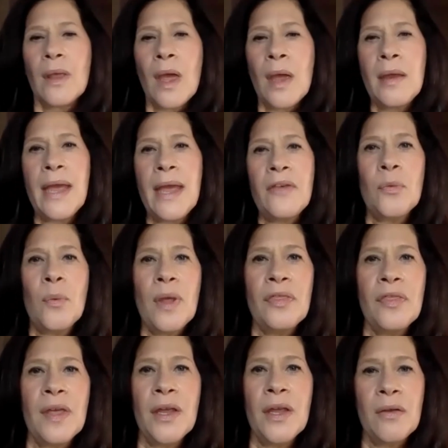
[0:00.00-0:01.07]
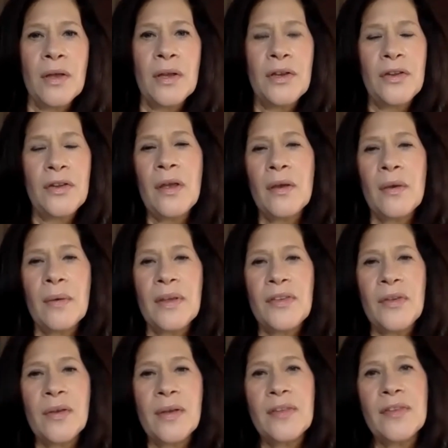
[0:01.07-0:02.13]
I guess one thing you could do is
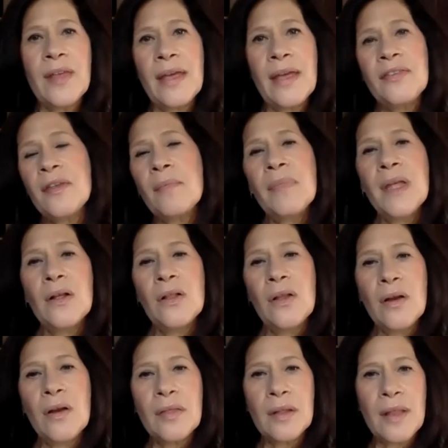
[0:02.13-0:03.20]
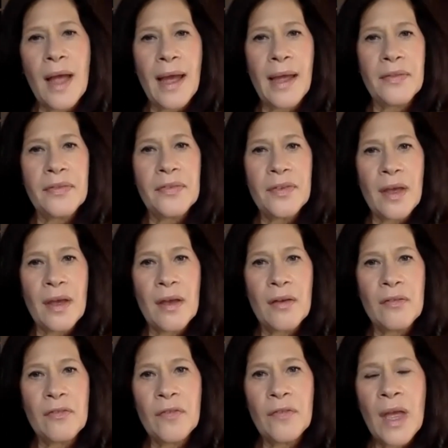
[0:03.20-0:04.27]
you could say something along the lines
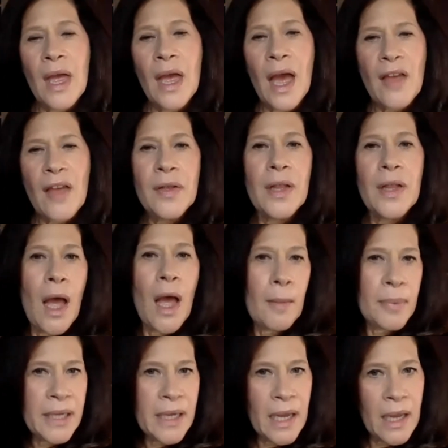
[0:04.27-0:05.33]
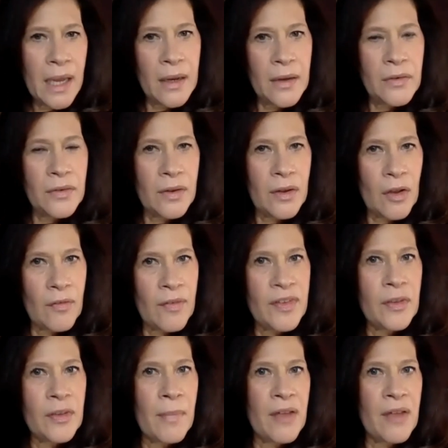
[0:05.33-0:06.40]
of, I feel obligated to go
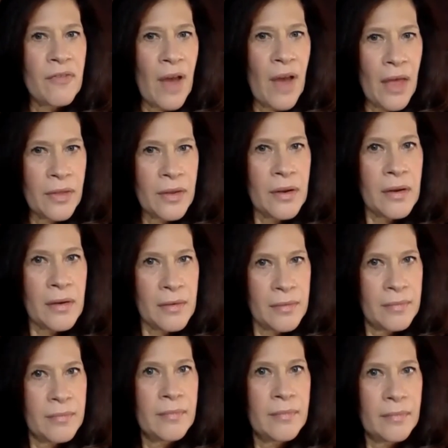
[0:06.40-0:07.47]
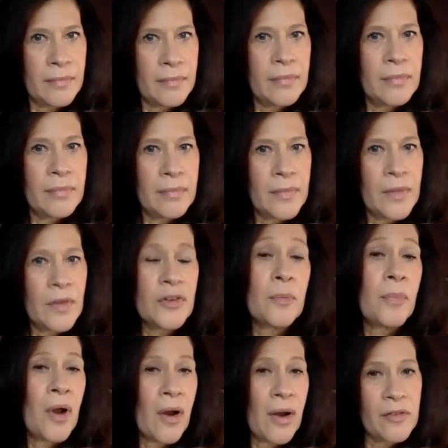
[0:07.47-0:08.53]
visit my father. There's
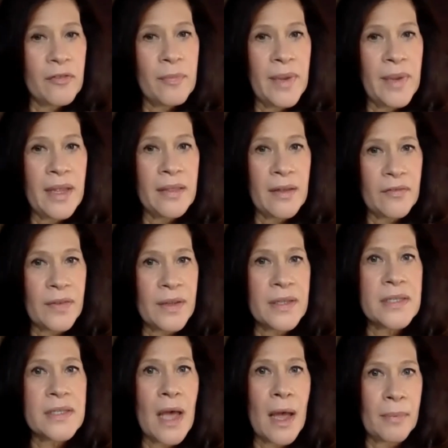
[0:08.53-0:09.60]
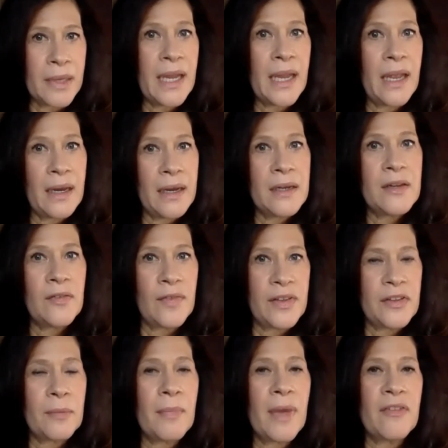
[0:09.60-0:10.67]
a part of me that feels obligated to
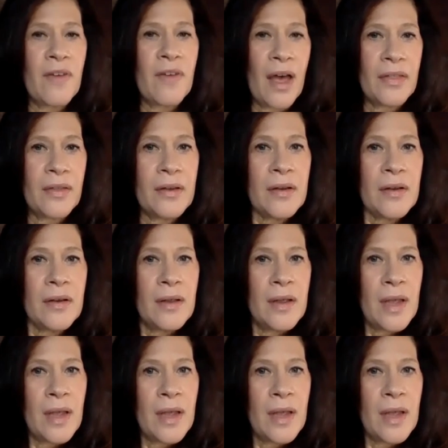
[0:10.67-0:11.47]
visit my father.